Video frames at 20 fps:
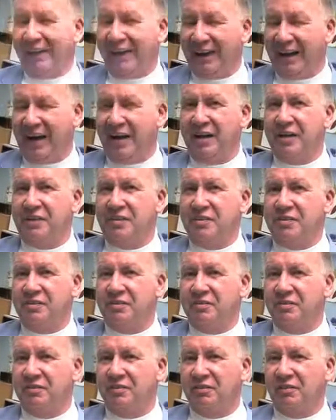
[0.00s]
engaged,
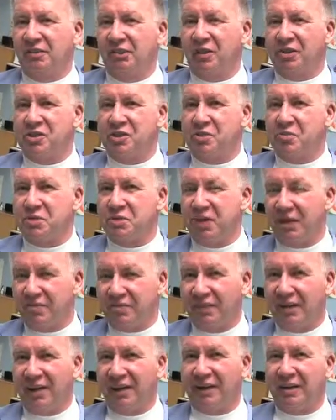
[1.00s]
learned some stuff
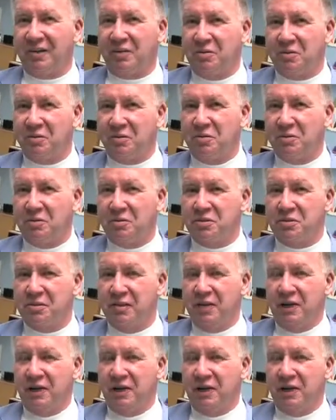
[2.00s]
that I could use,